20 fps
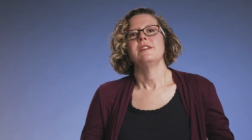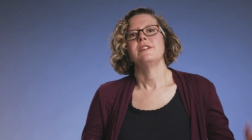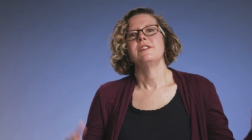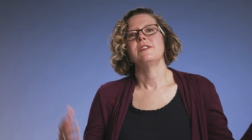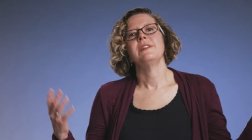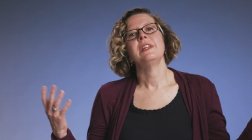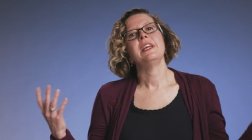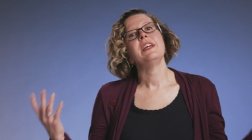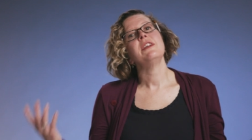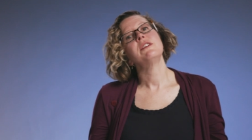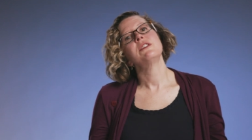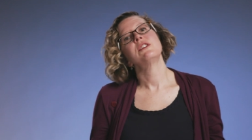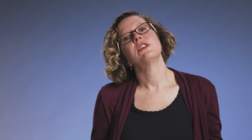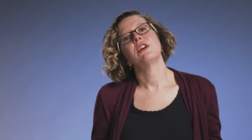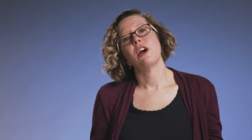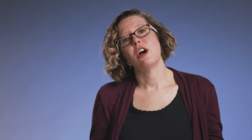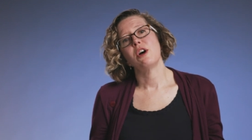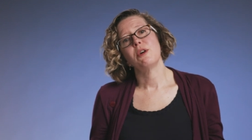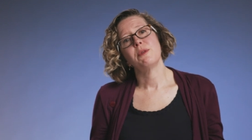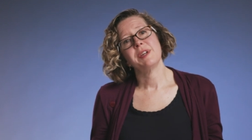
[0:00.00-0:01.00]
So, leaders
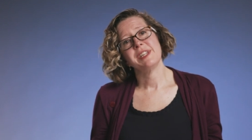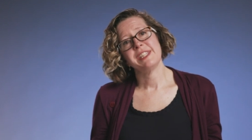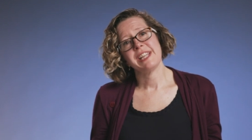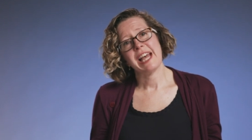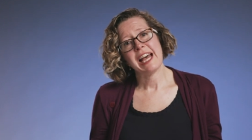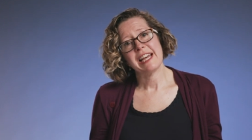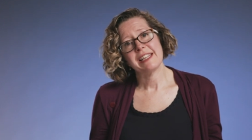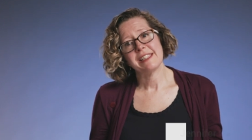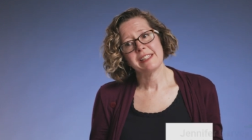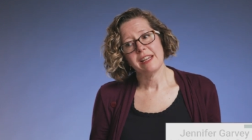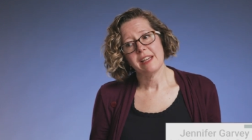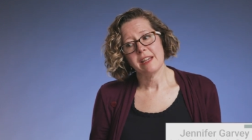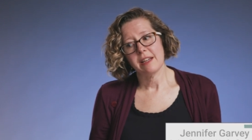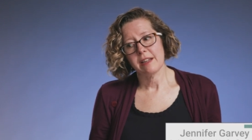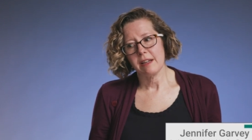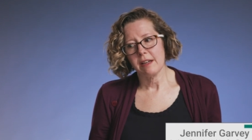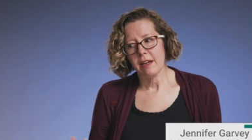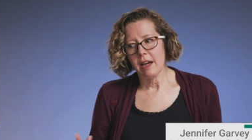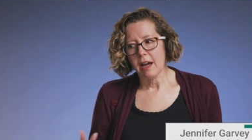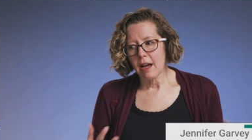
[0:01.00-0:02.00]
are always
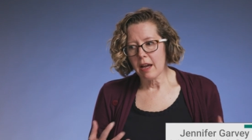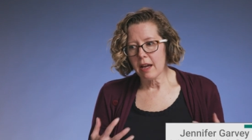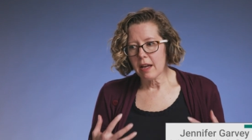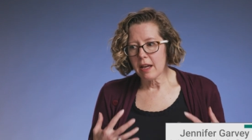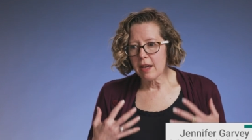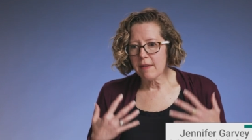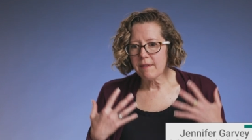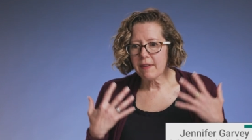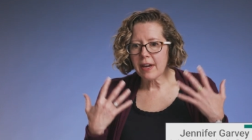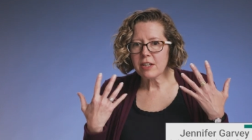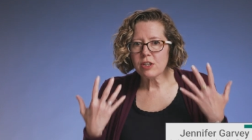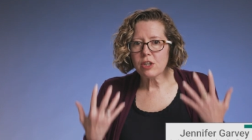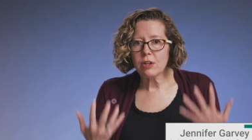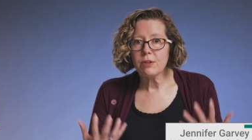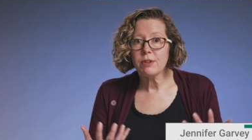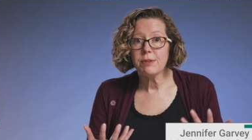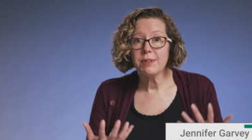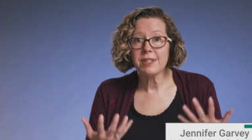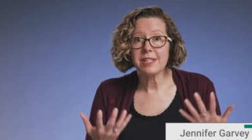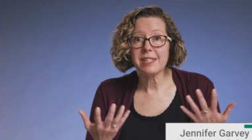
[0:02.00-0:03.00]
asking if I
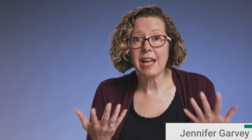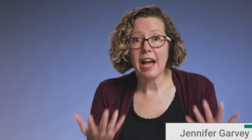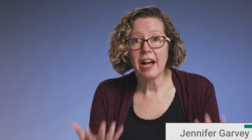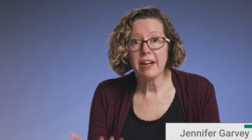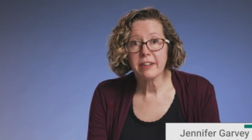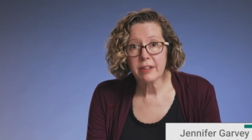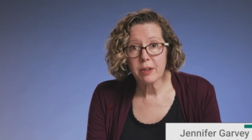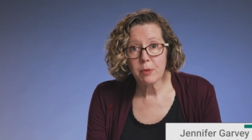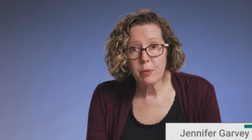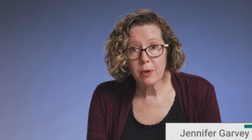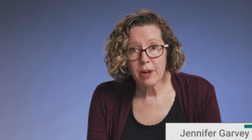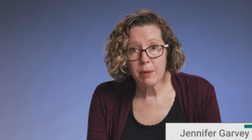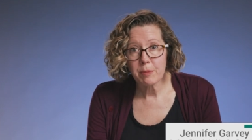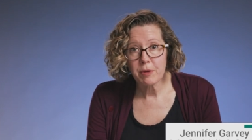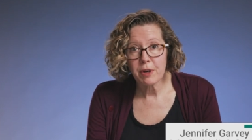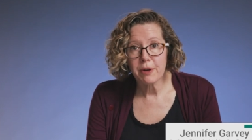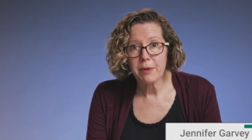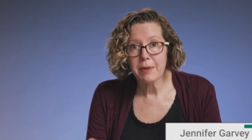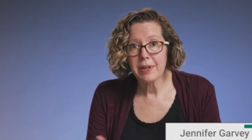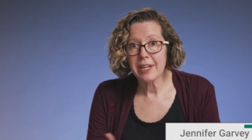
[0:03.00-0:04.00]
don't know exactly where I'm
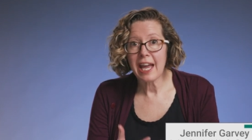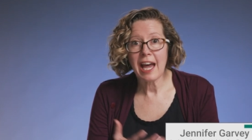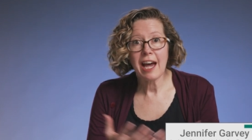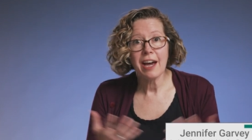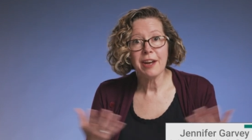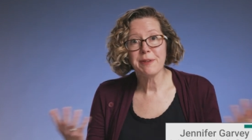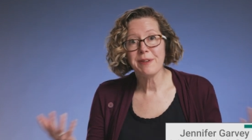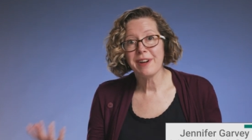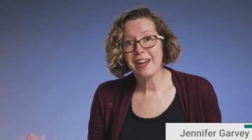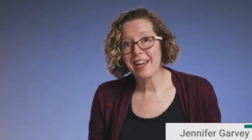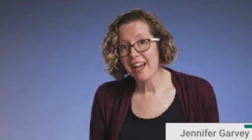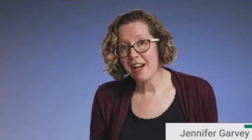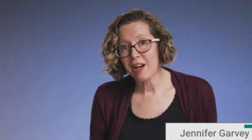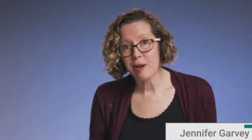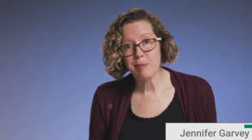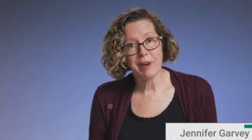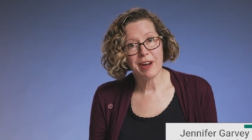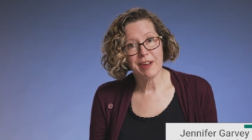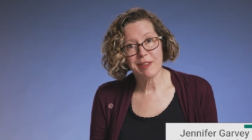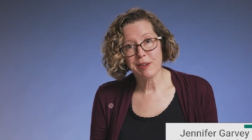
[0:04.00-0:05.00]
going, how do I
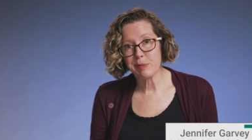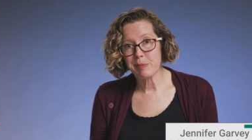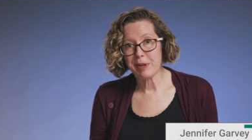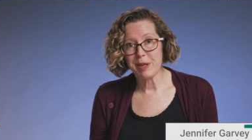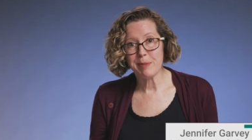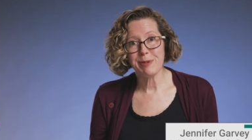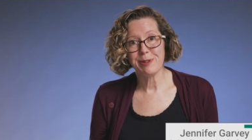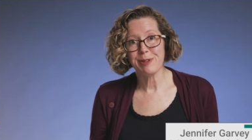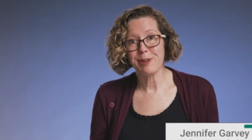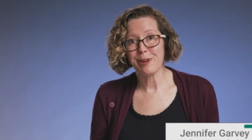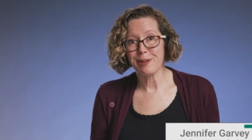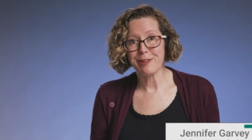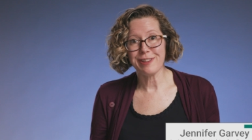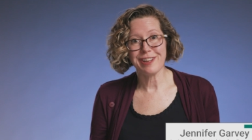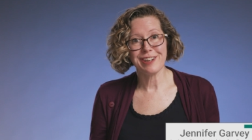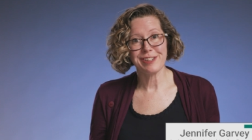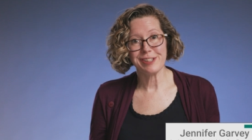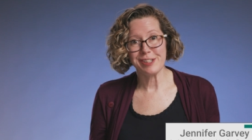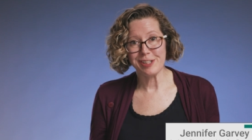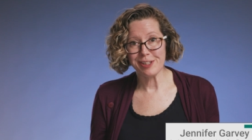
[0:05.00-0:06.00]
help other people go
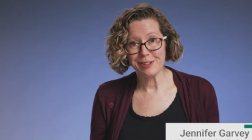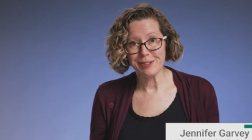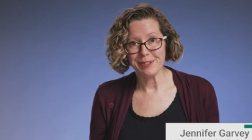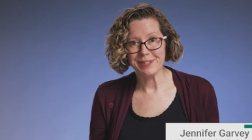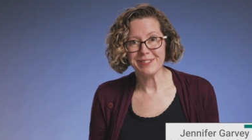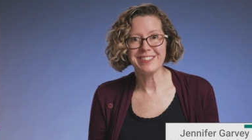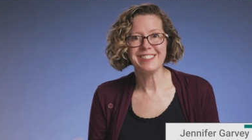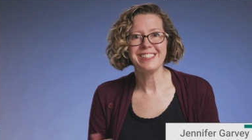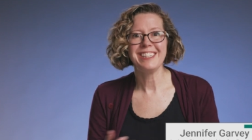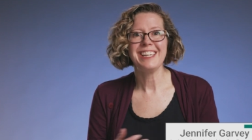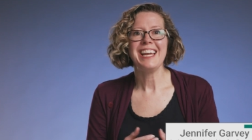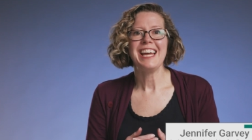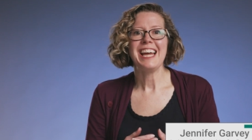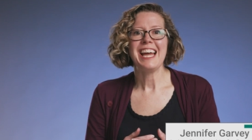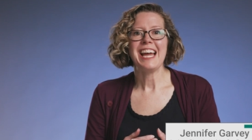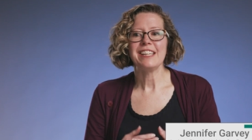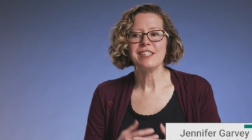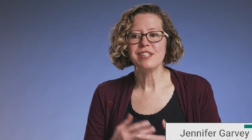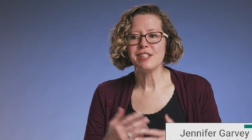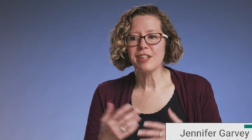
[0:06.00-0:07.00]
there too?
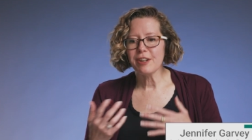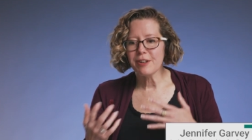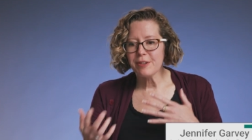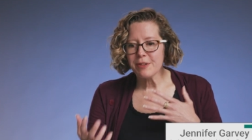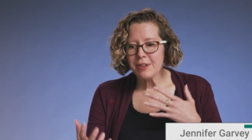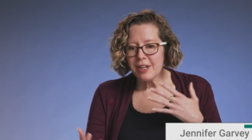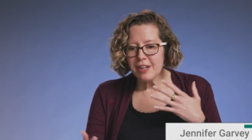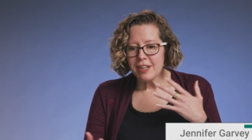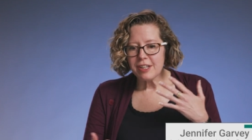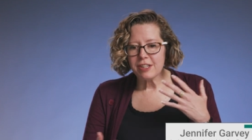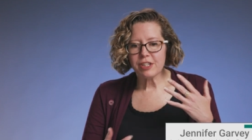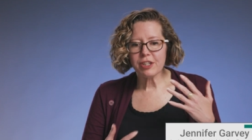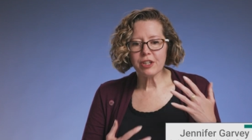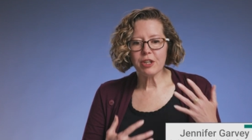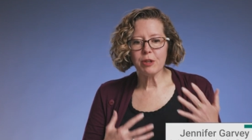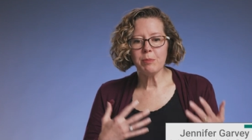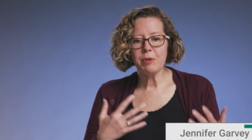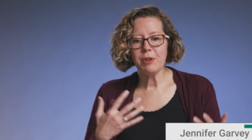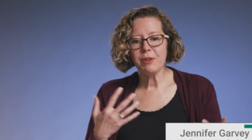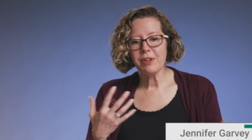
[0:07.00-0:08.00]
And so, to
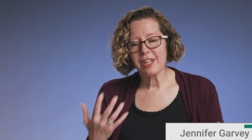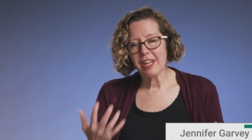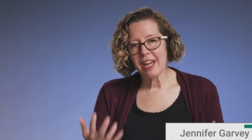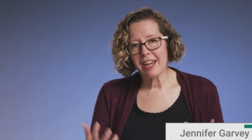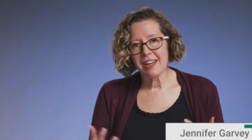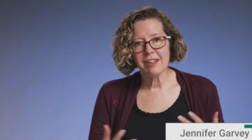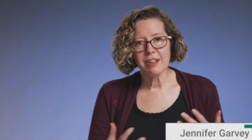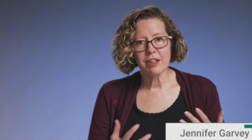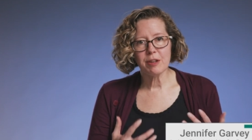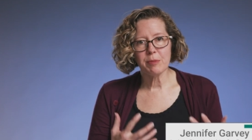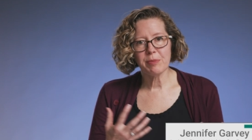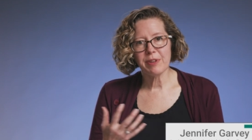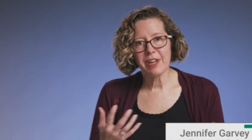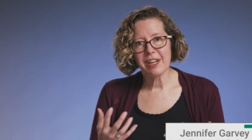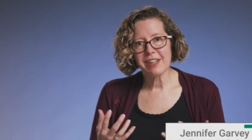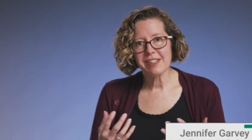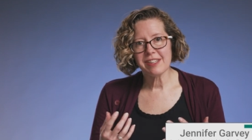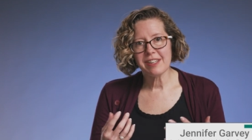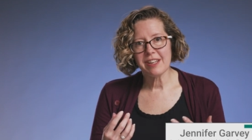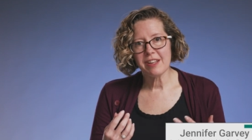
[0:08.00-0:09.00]
communicate in
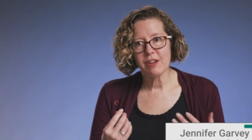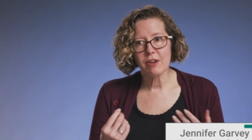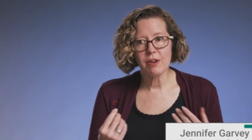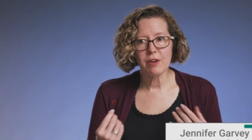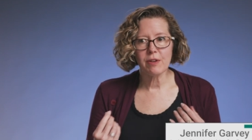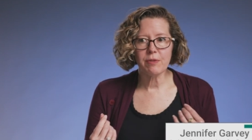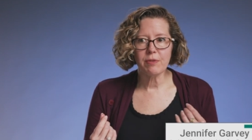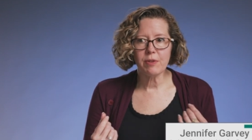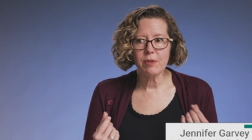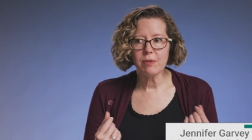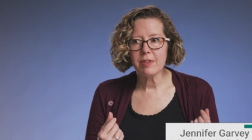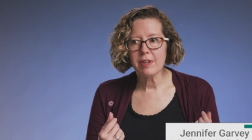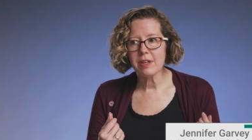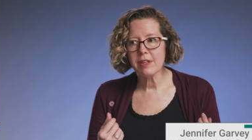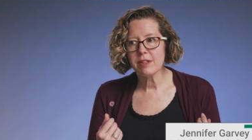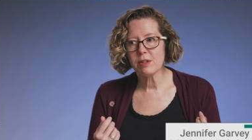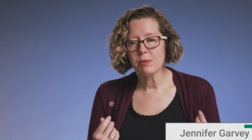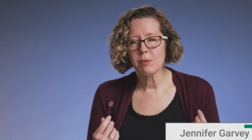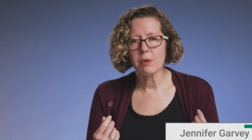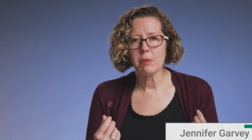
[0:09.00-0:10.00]
complexity, there are a few
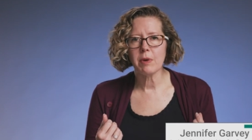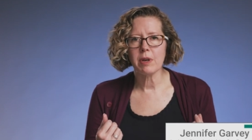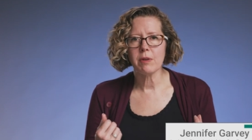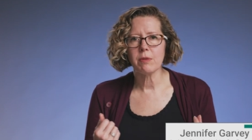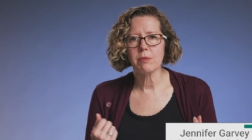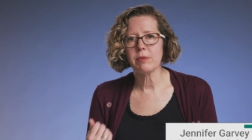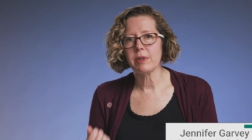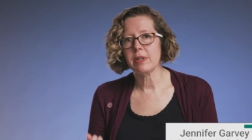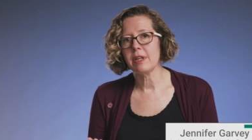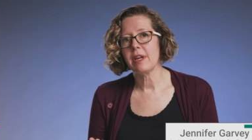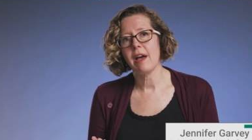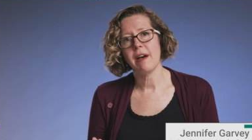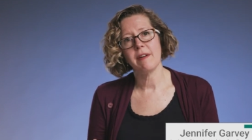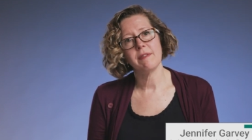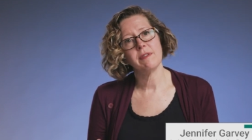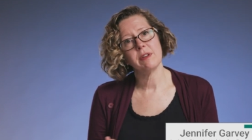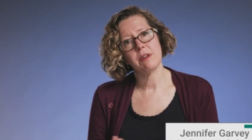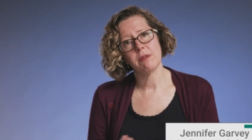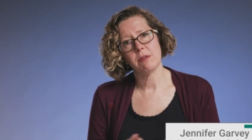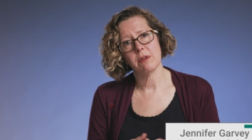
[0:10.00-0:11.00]
things that we want to really
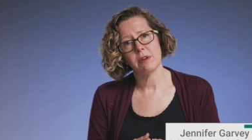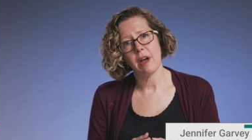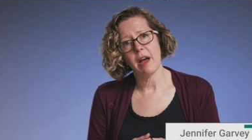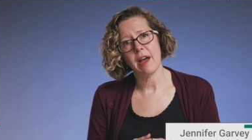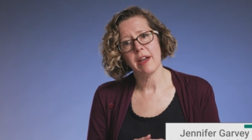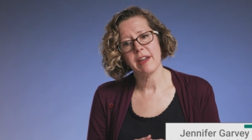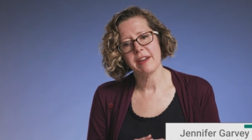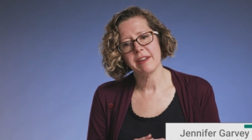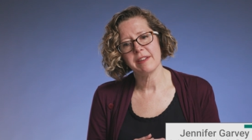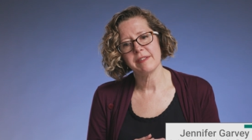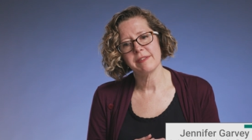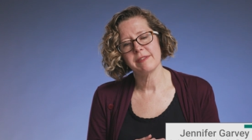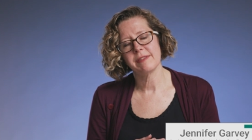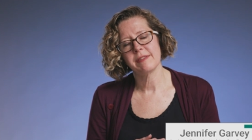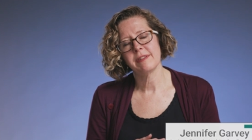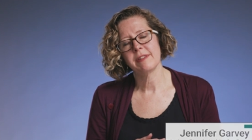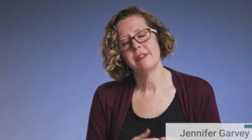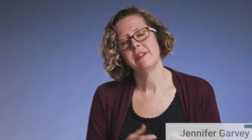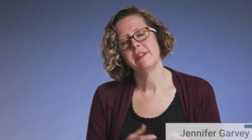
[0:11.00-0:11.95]
heavily rely on.